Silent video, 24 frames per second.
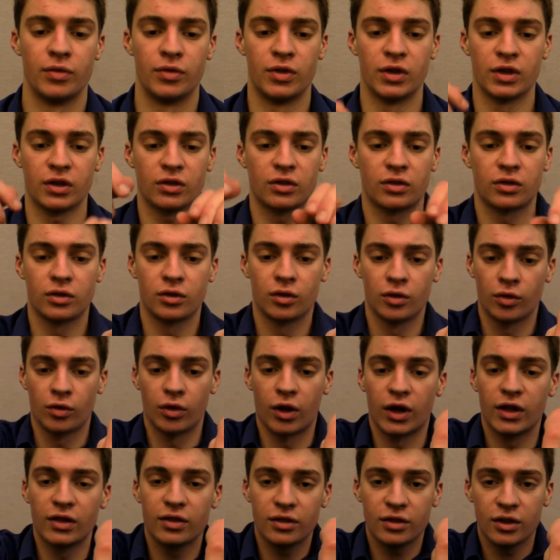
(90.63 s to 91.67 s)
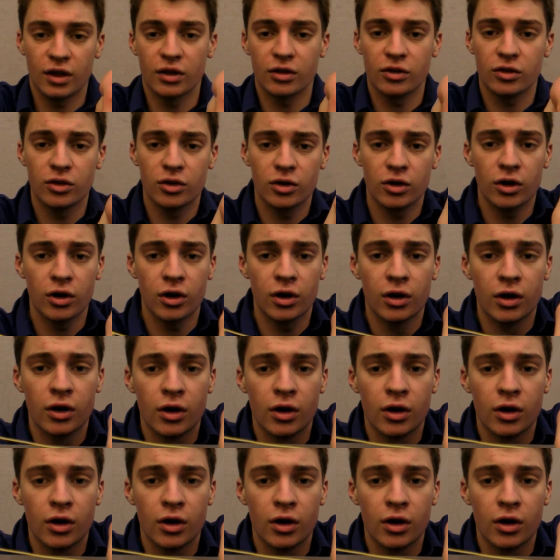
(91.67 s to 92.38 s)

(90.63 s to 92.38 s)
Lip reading: this light sensor